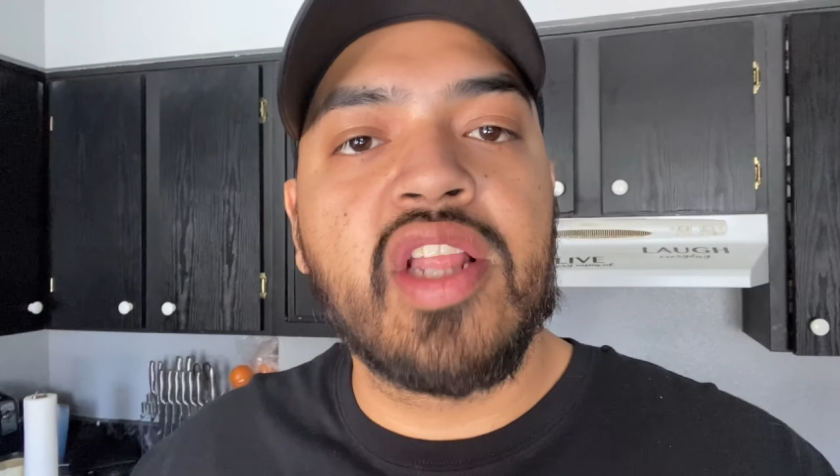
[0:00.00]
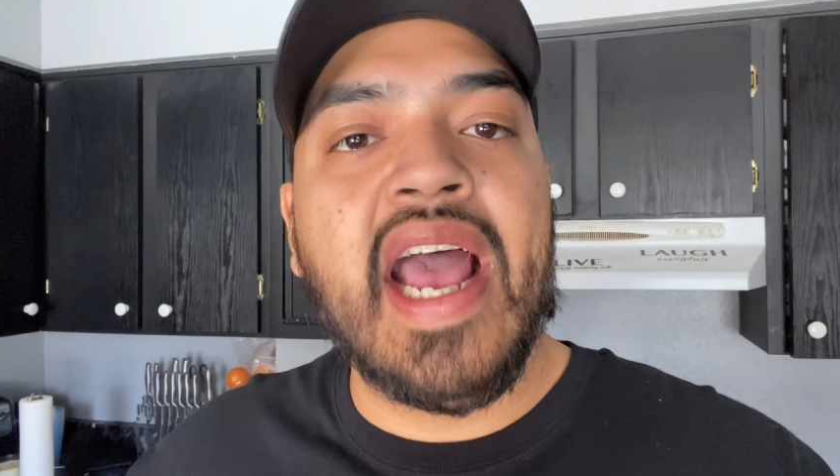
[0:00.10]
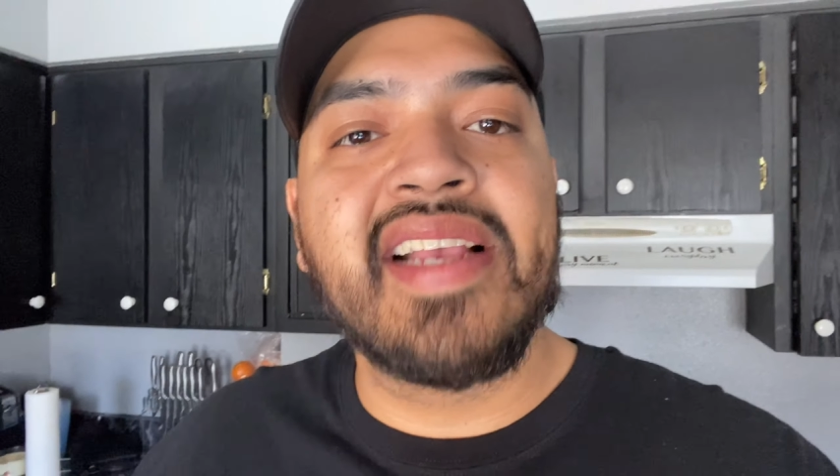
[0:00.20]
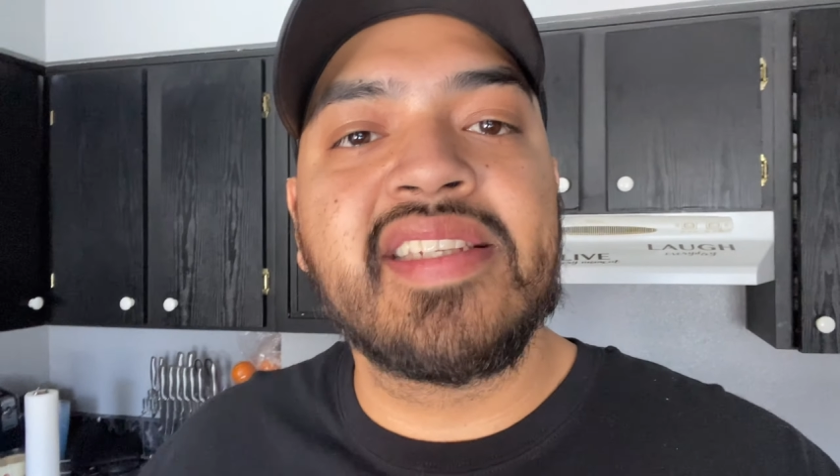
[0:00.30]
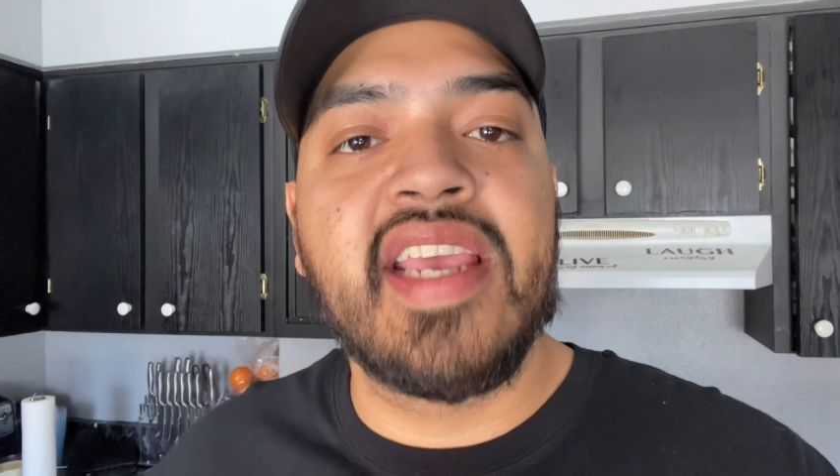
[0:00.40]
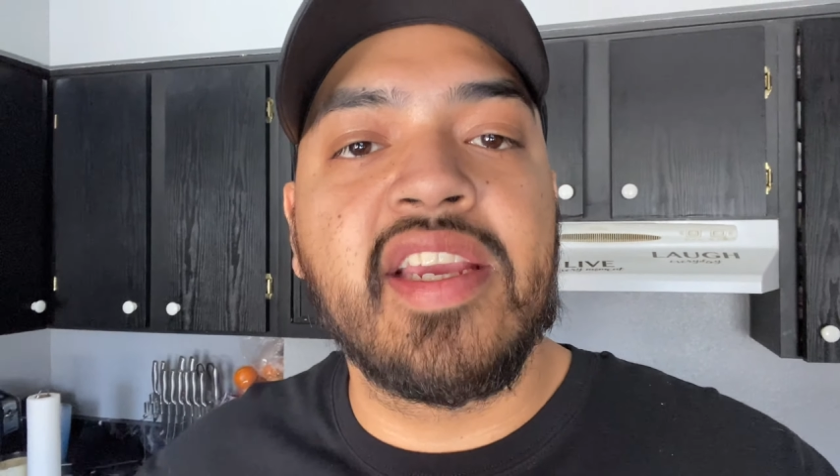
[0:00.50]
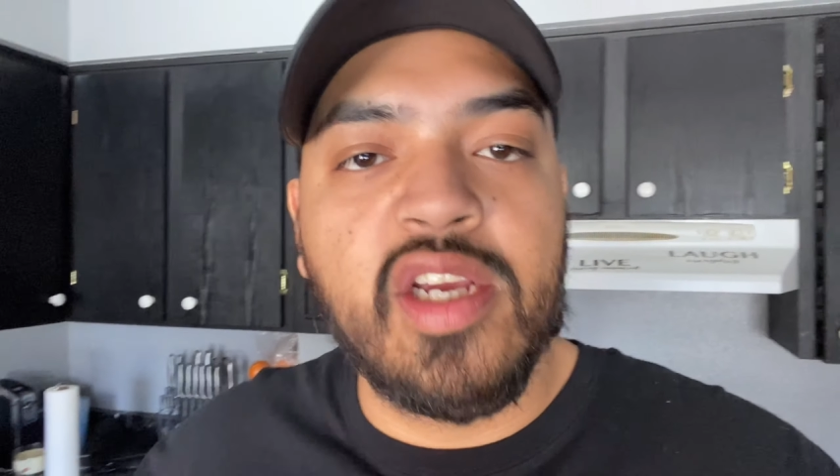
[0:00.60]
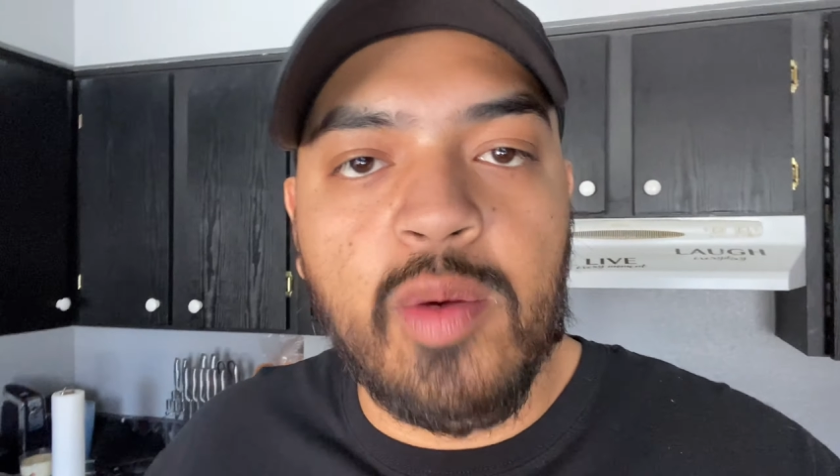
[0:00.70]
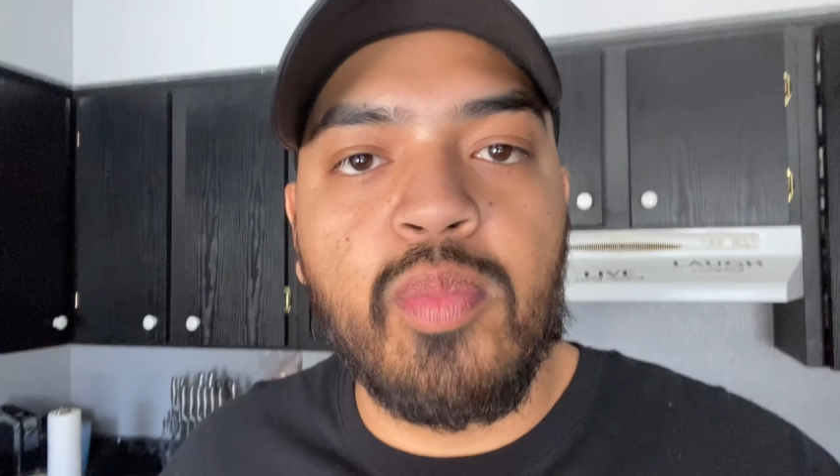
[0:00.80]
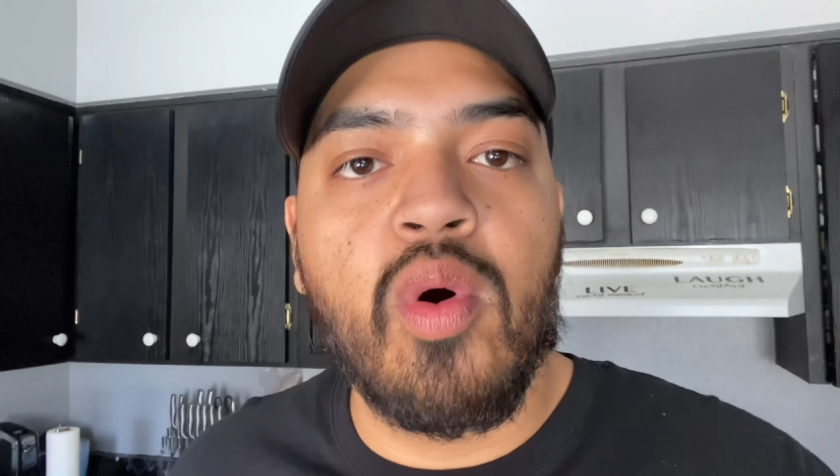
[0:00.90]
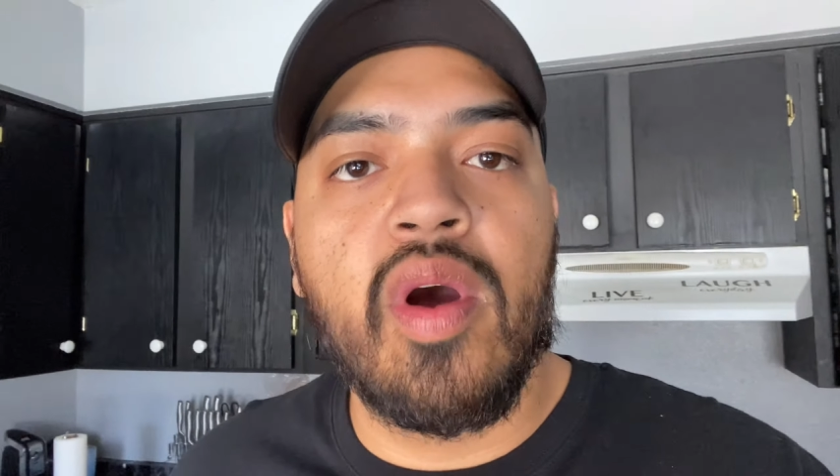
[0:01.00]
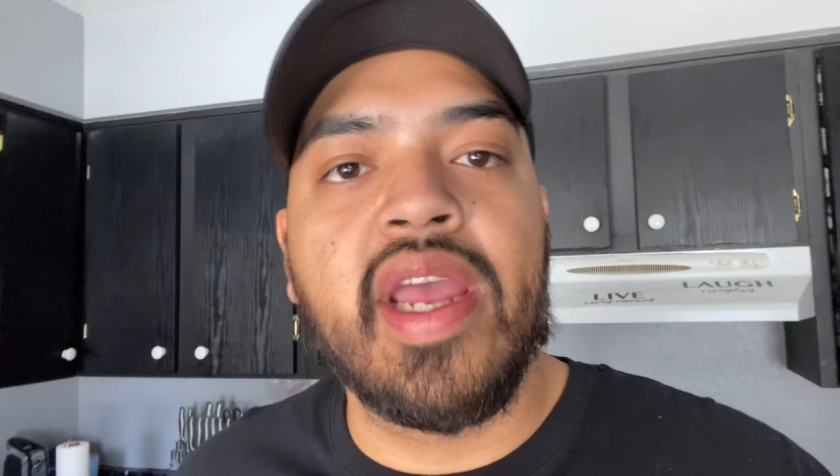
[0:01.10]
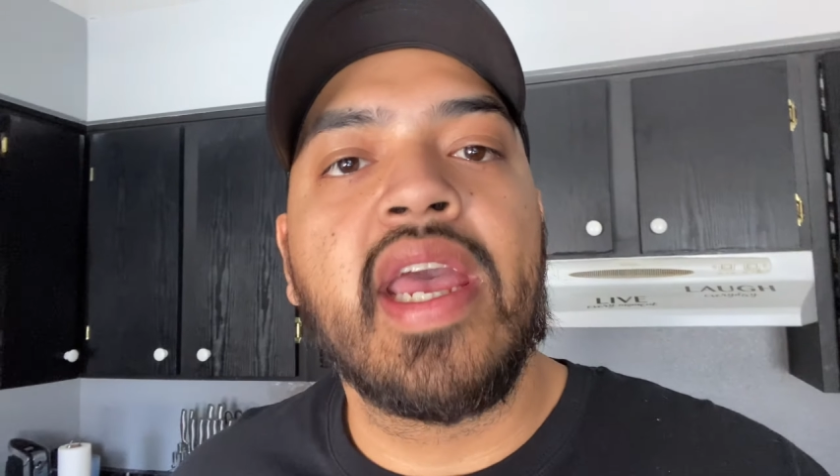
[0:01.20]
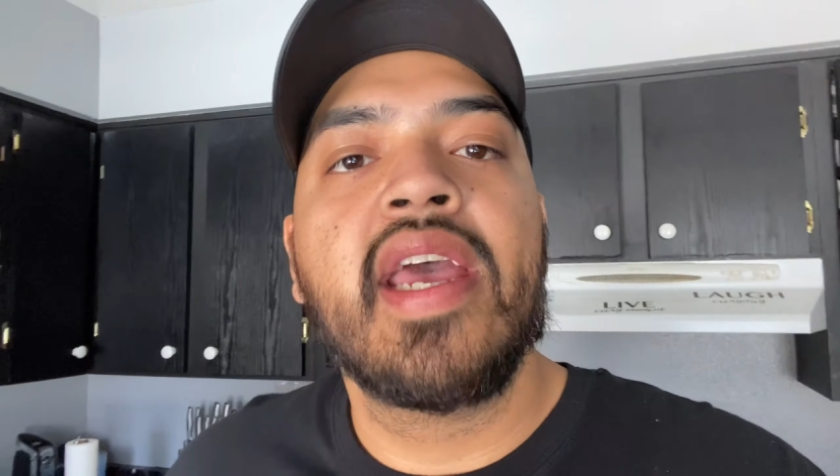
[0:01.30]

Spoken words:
I say, good boy.